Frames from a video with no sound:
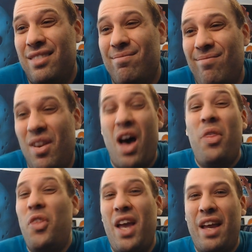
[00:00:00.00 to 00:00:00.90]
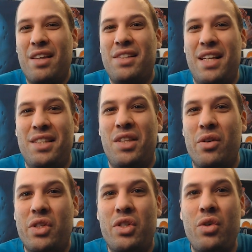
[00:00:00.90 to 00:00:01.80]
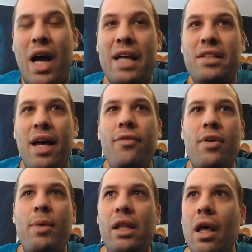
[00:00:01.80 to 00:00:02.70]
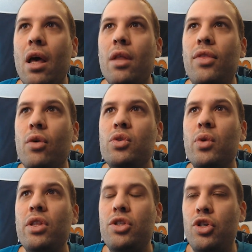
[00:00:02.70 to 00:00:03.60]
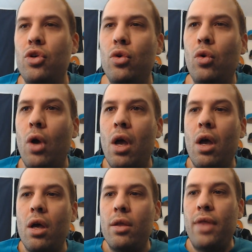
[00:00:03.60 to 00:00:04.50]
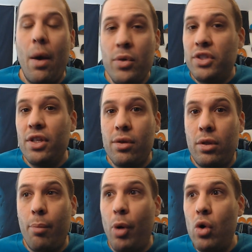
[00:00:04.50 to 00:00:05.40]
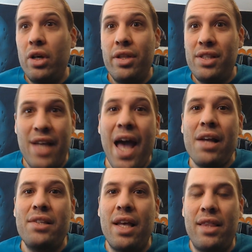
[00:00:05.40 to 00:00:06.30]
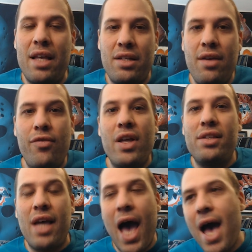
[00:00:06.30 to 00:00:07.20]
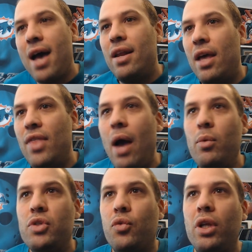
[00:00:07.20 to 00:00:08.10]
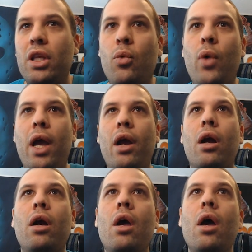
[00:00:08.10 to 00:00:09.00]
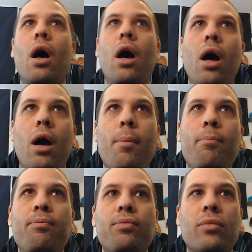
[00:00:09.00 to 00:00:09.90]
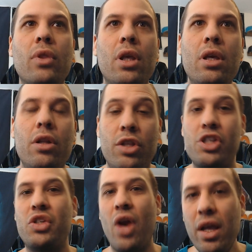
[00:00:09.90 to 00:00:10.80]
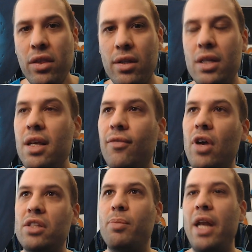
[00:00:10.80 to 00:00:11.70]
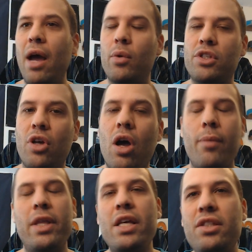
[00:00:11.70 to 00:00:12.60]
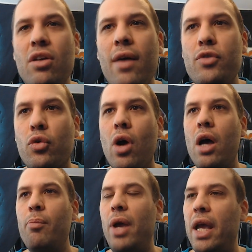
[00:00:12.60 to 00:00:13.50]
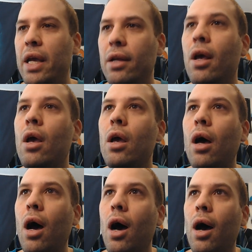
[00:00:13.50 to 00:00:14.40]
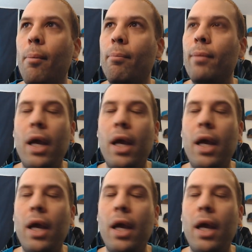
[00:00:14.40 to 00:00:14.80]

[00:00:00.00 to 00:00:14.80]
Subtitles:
nothing since those two guys left. I mean, those were the two, that was the bulk of the sacks that that defense had. And that was really where you know, the strength of the defense, but now it's gone. I mean, they still have Daron Payne I'm